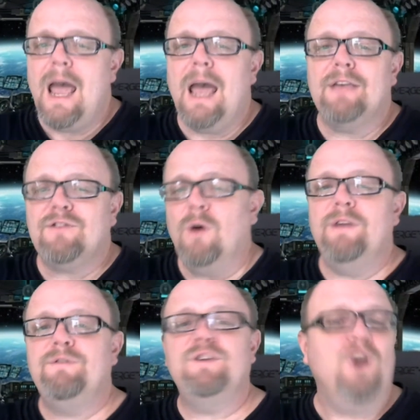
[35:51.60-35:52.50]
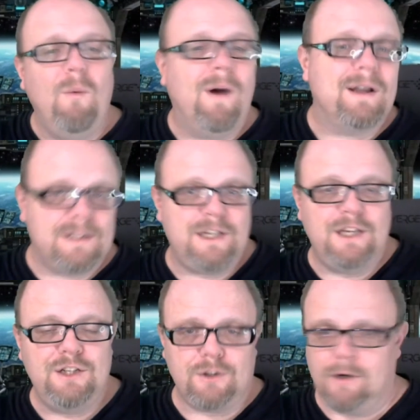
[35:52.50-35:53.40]
So if you don't want the
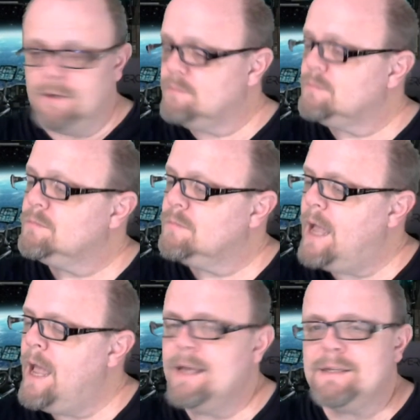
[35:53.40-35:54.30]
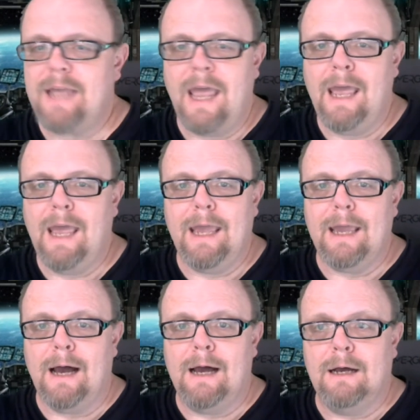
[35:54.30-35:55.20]
T-shirt as a,
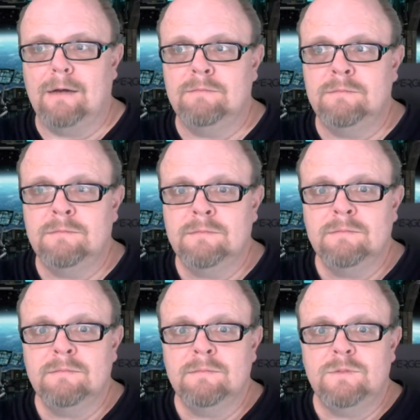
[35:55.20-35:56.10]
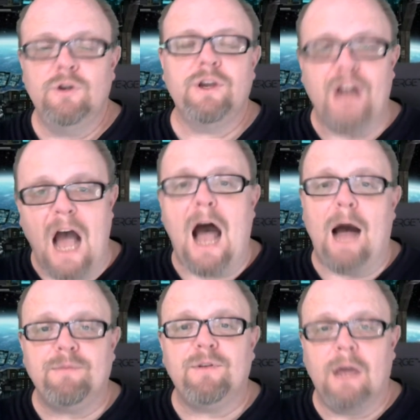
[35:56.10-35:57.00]
you can
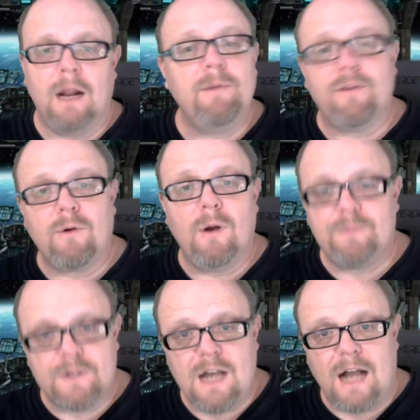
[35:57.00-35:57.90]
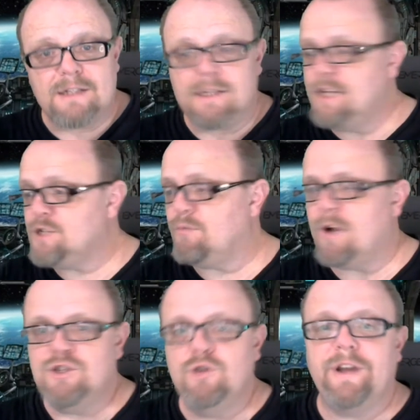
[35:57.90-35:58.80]
opt, and I'm going to throw up this consolation
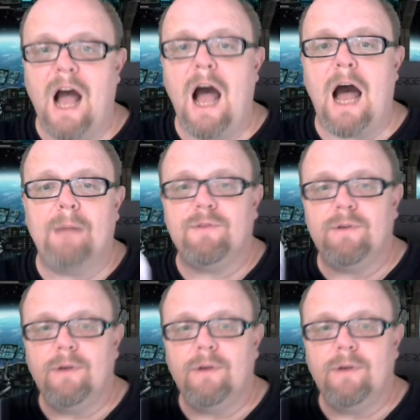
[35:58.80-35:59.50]
prize. You can opt